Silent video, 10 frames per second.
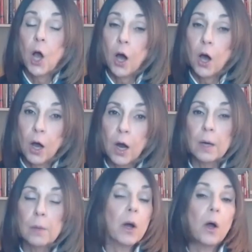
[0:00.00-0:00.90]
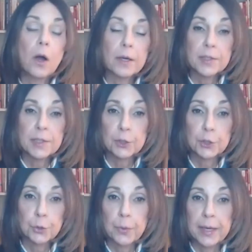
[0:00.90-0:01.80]
harm our
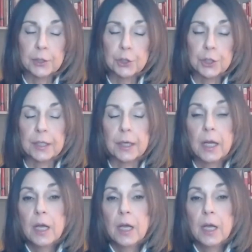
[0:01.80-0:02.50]
situation.